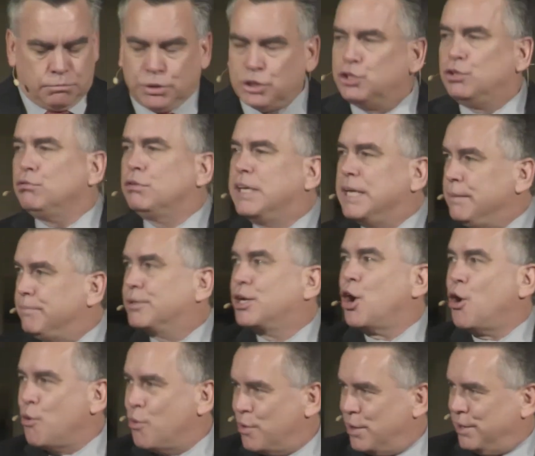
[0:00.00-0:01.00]
But you keep
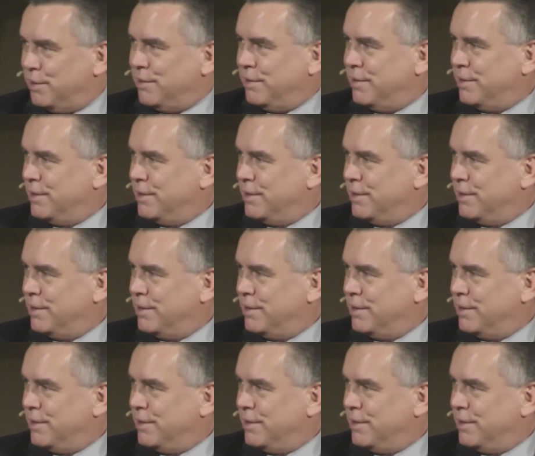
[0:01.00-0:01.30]
going.